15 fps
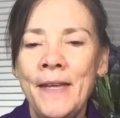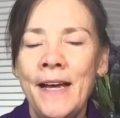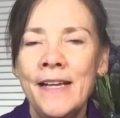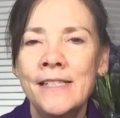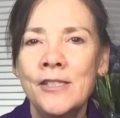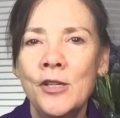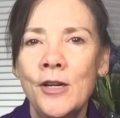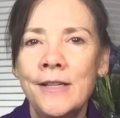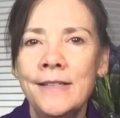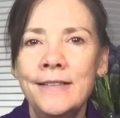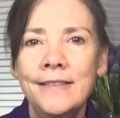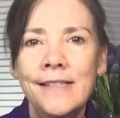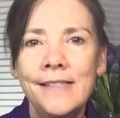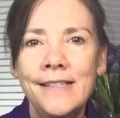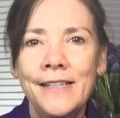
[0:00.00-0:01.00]
I started
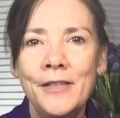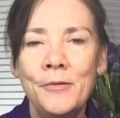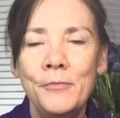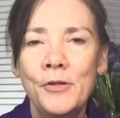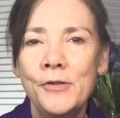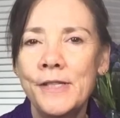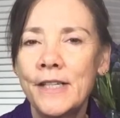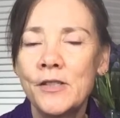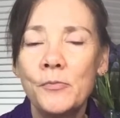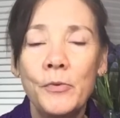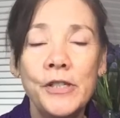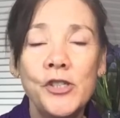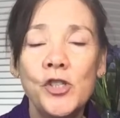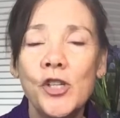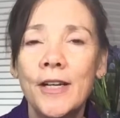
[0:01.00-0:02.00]
listening to music,
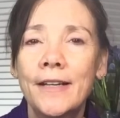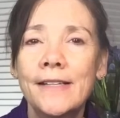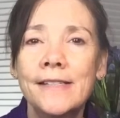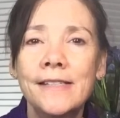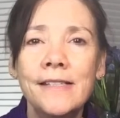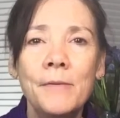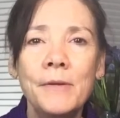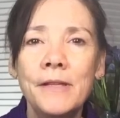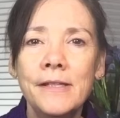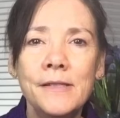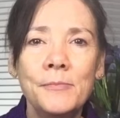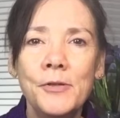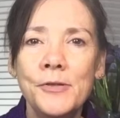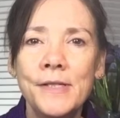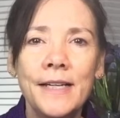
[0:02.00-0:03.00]
which some of
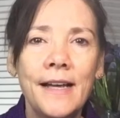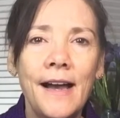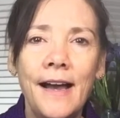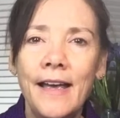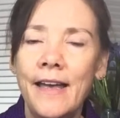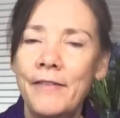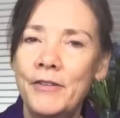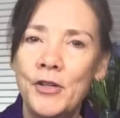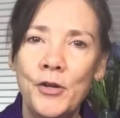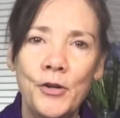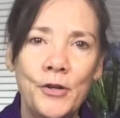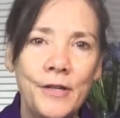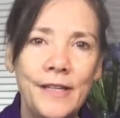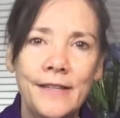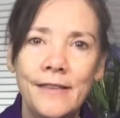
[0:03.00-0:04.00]
this music I haven't
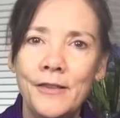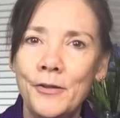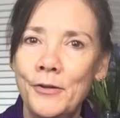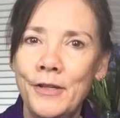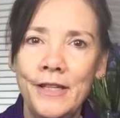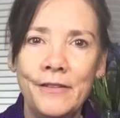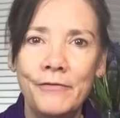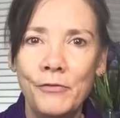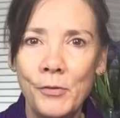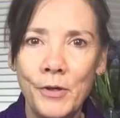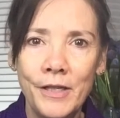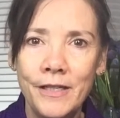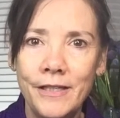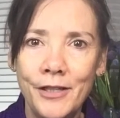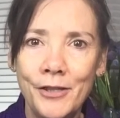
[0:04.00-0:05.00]
heard in 30 and
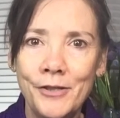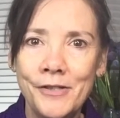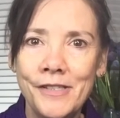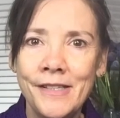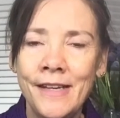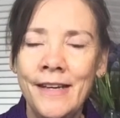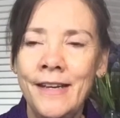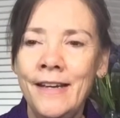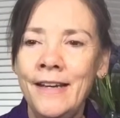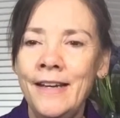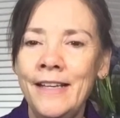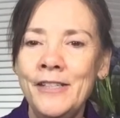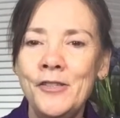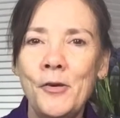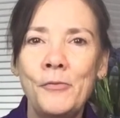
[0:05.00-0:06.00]
40 years.
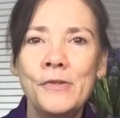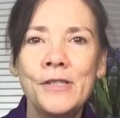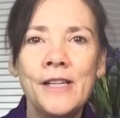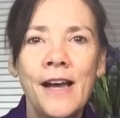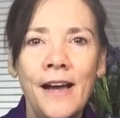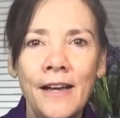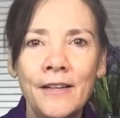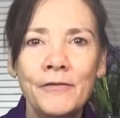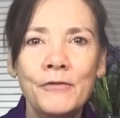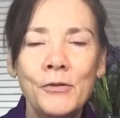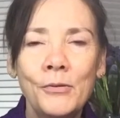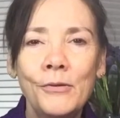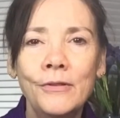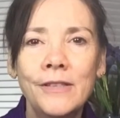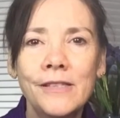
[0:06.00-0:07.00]
So it was kind of
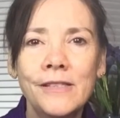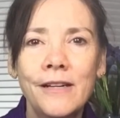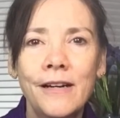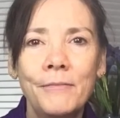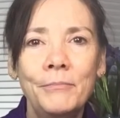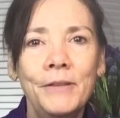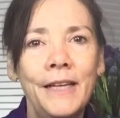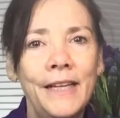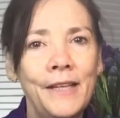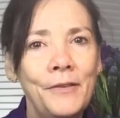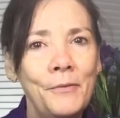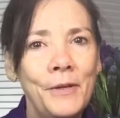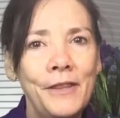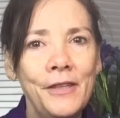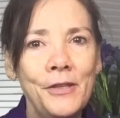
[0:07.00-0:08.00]
cool to start playing
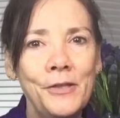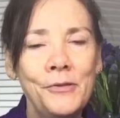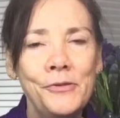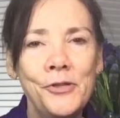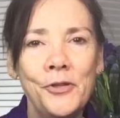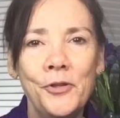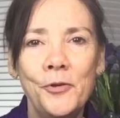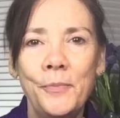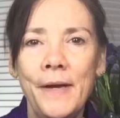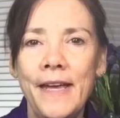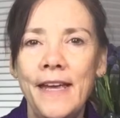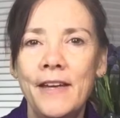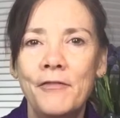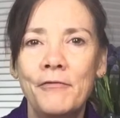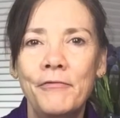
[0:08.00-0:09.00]
with the YouTube
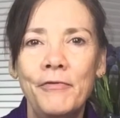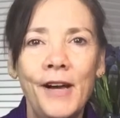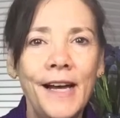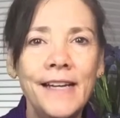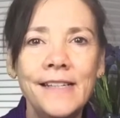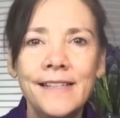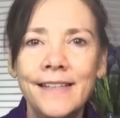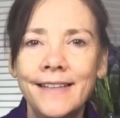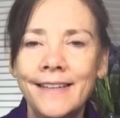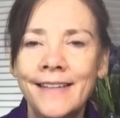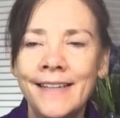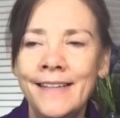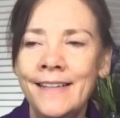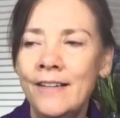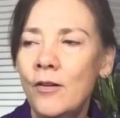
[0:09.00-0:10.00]
and finding
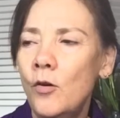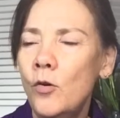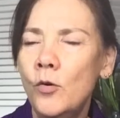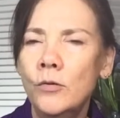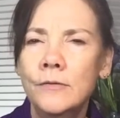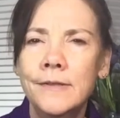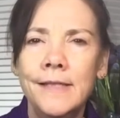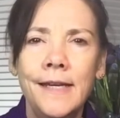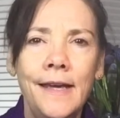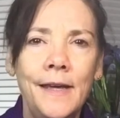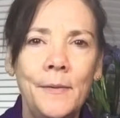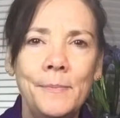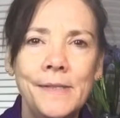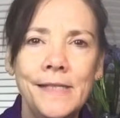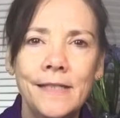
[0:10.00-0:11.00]
old
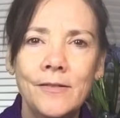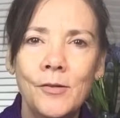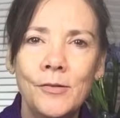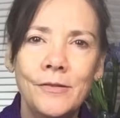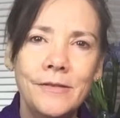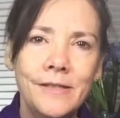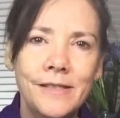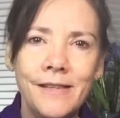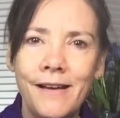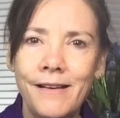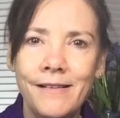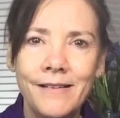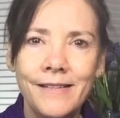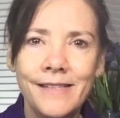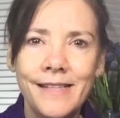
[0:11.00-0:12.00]
tapes and old
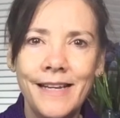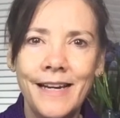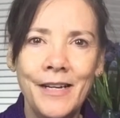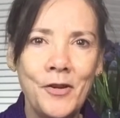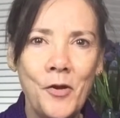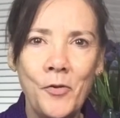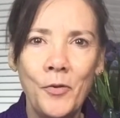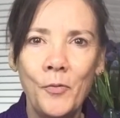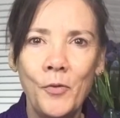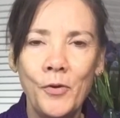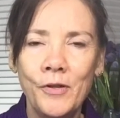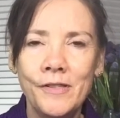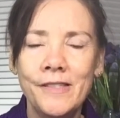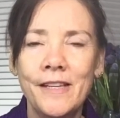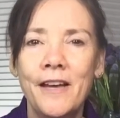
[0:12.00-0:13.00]
songs that I know the
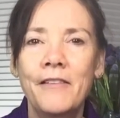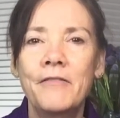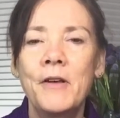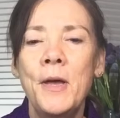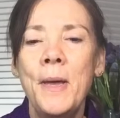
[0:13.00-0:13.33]
words of.